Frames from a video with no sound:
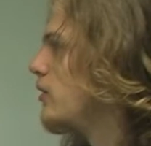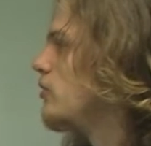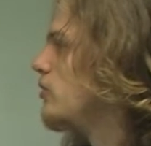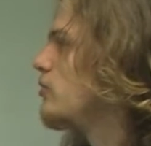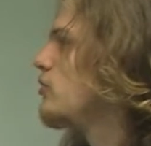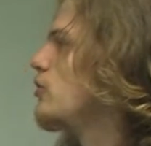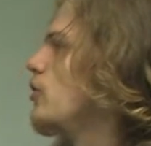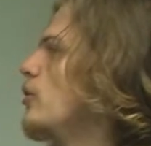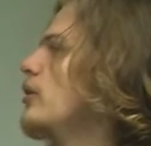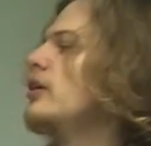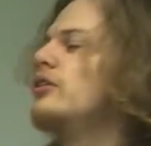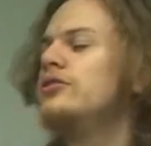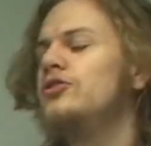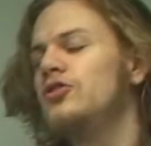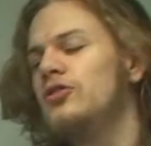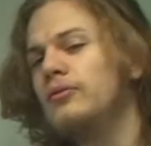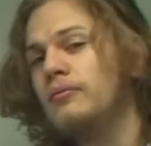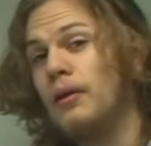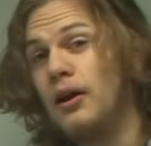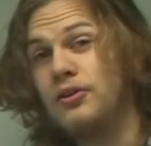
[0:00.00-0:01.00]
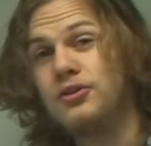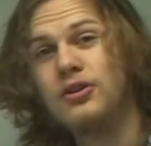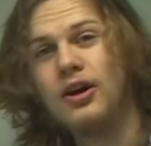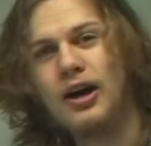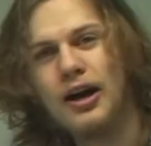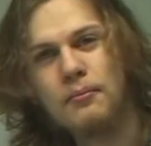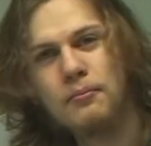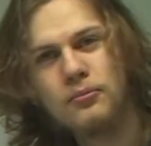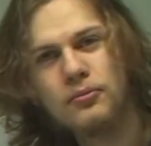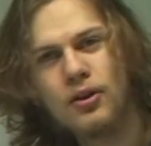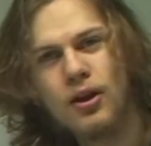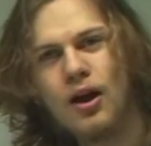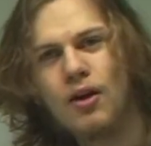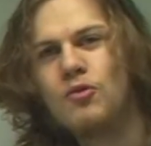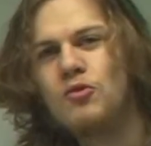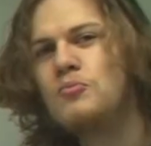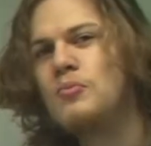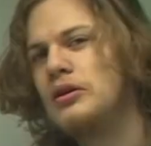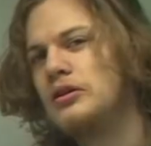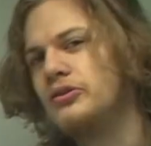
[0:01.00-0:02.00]
So it's a time, and
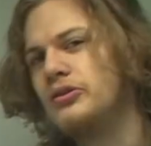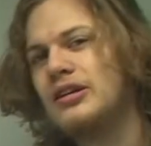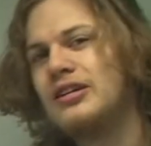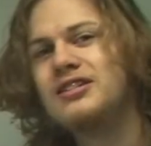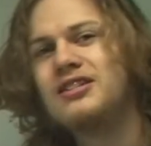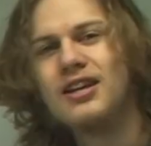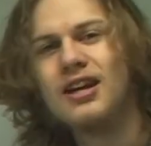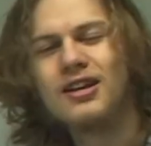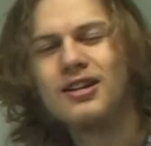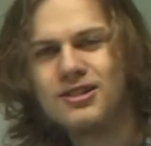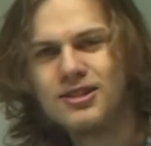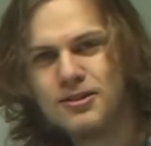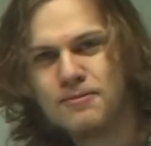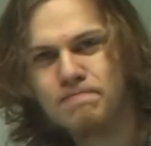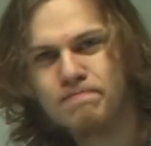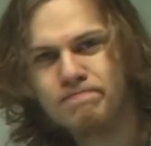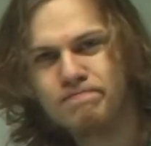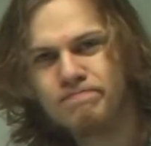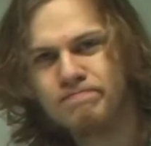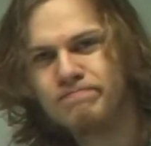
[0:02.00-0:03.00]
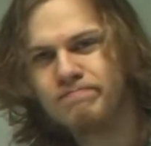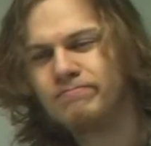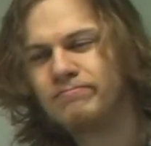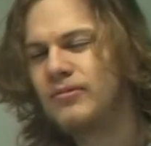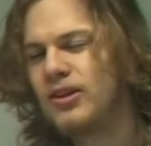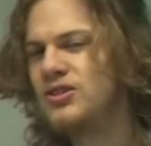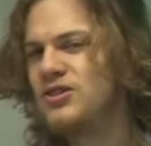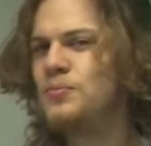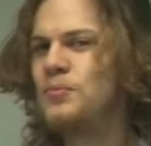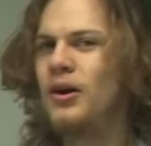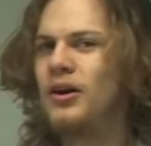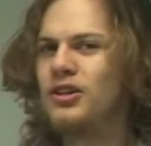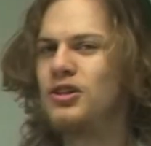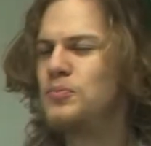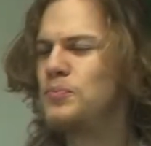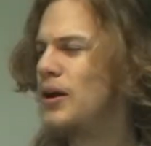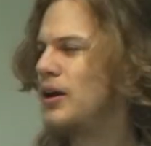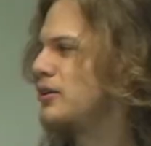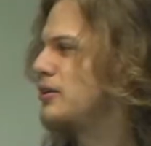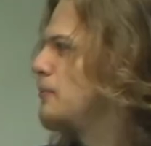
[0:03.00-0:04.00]
we measure it in seconds, as you might
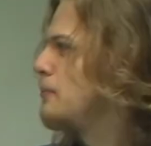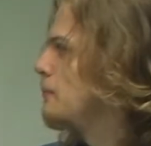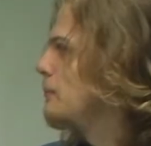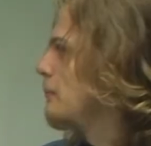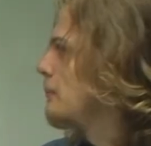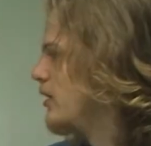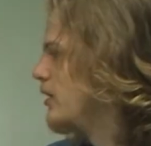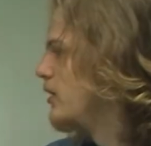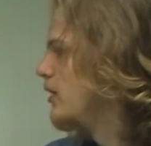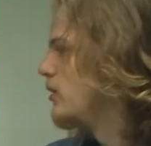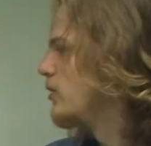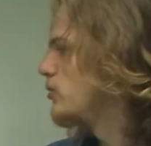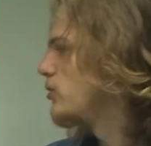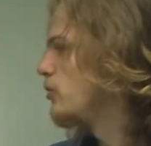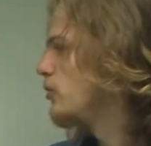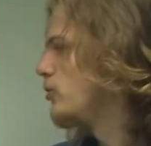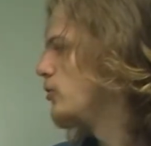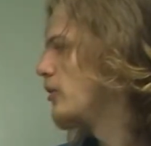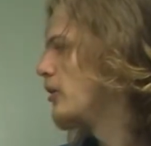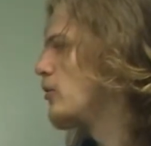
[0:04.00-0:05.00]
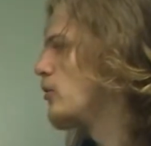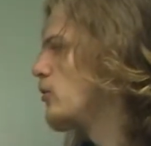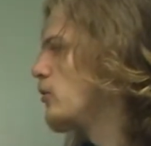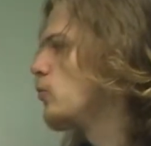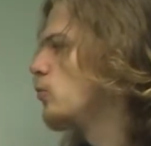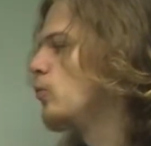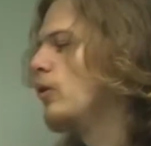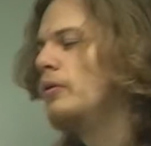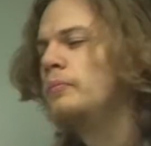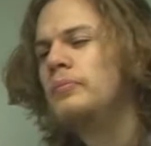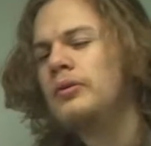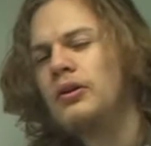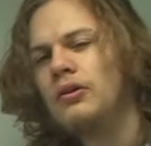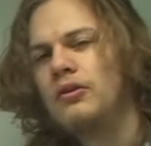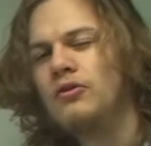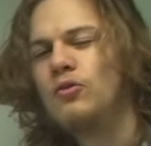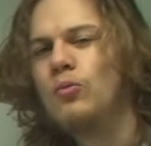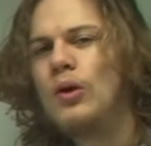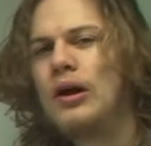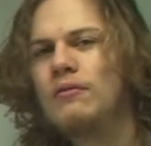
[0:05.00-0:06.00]
expect. So during one period,
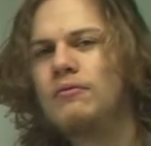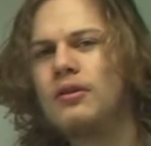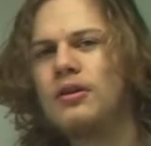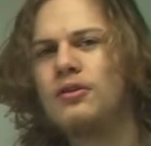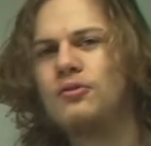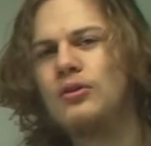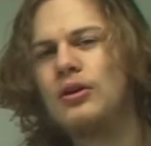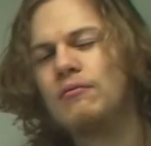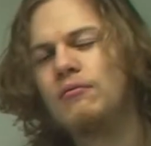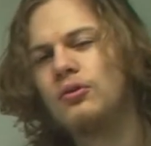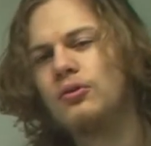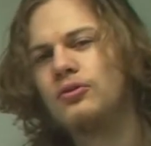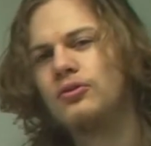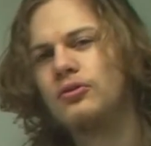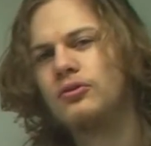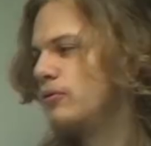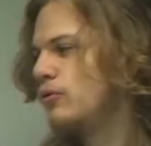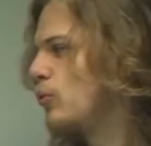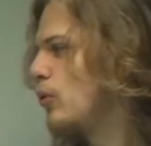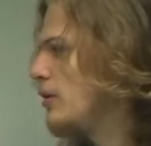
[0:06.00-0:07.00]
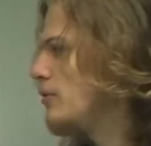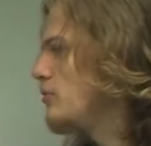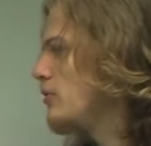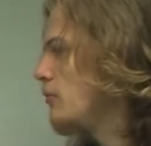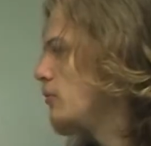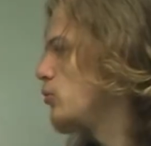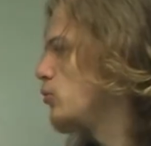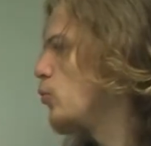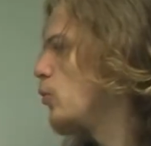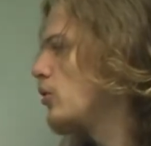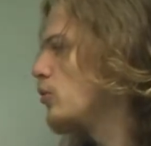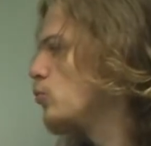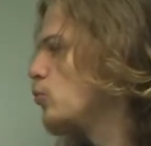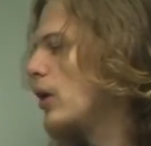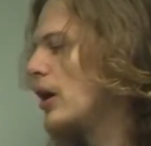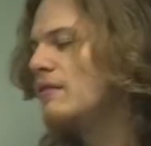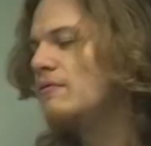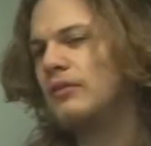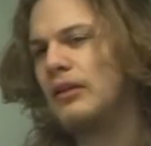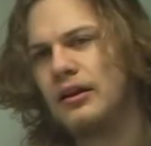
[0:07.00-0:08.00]
the wave travels one
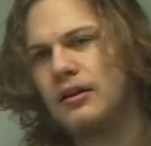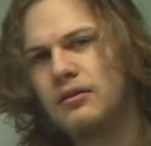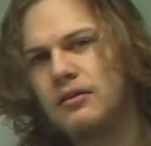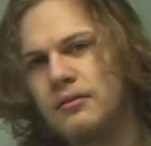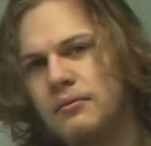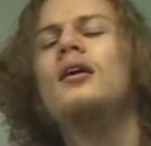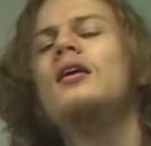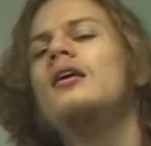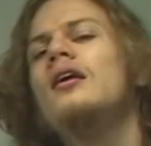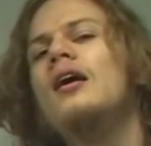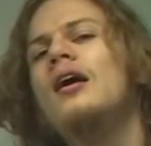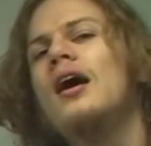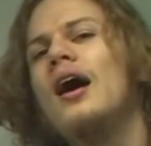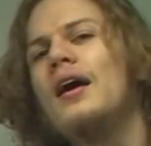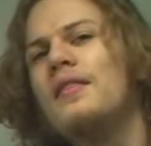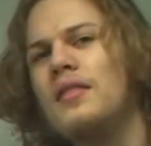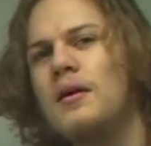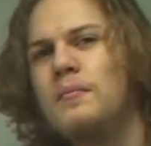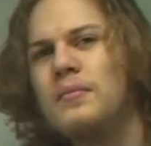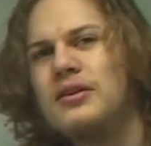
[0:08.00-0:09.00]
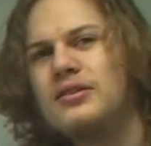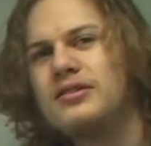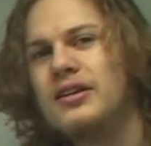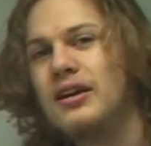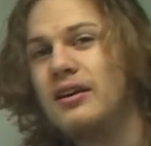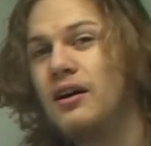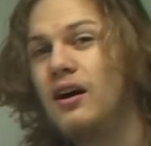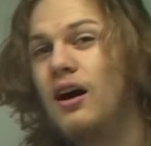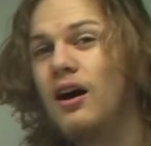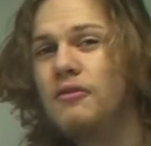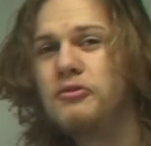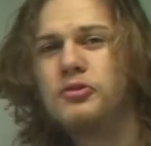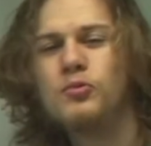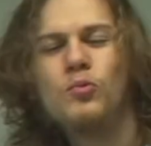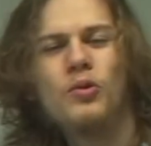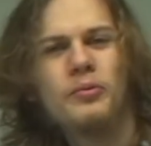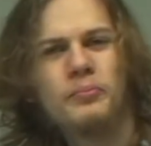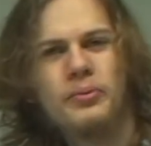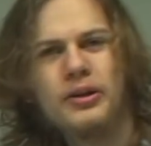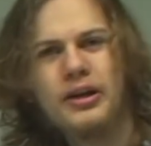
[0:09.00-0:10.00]
wavelength, and that means that after
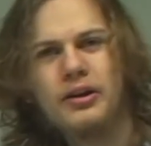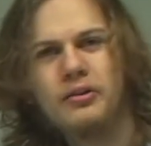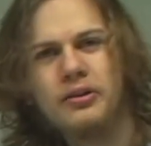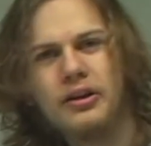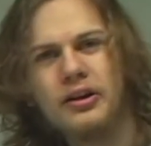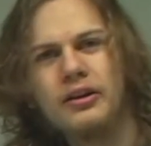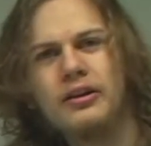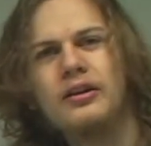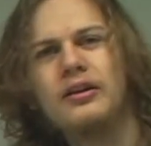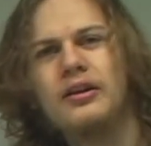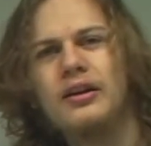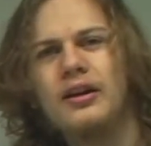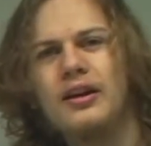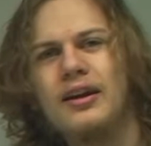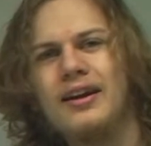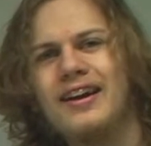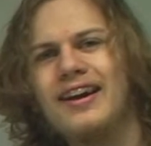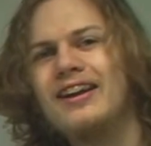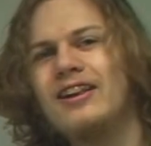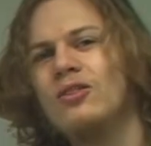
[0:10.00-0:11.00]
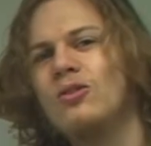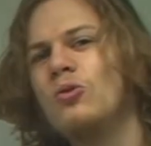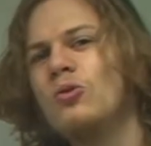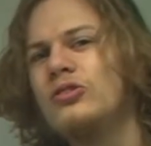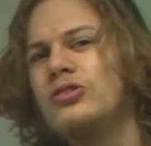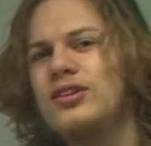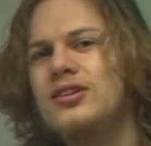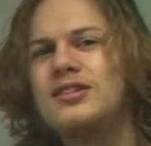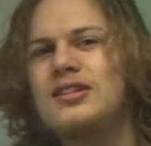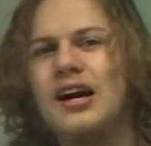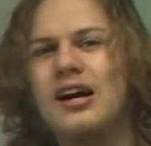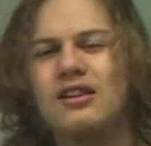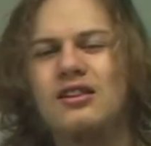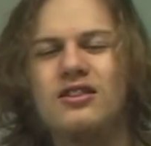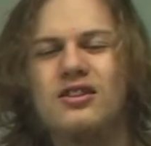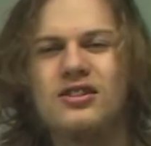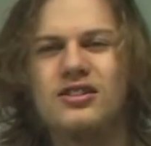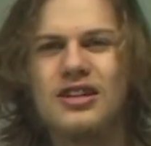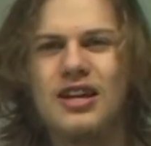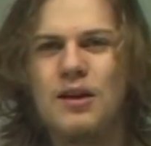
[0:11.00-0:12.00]
one period, it looks exactly
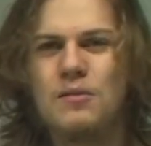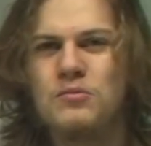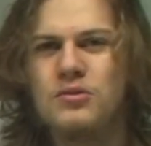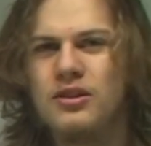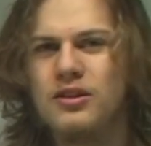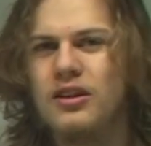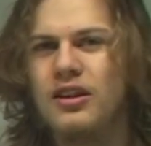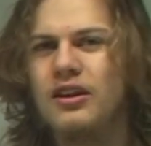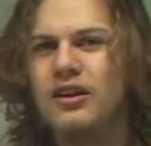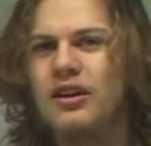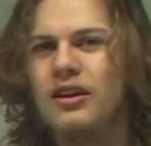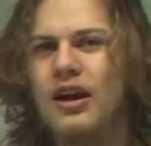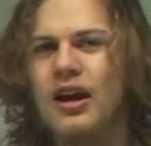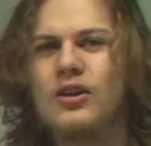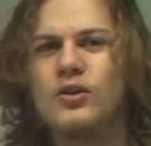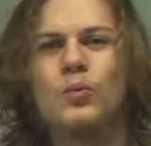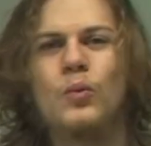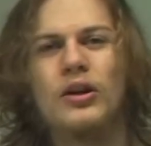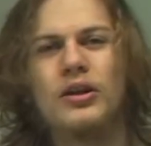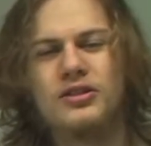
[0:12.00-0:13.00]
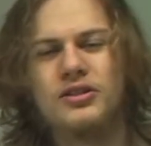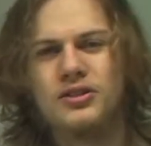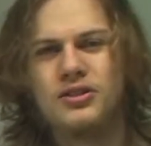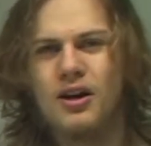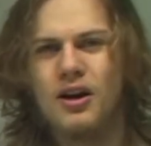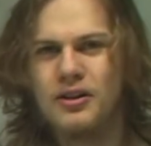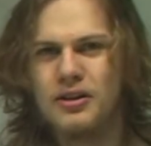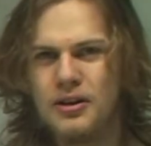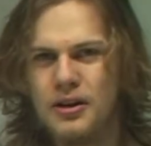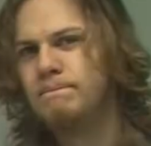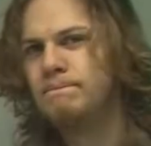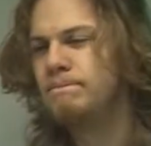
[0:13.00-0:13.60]
the same as it did as when it started.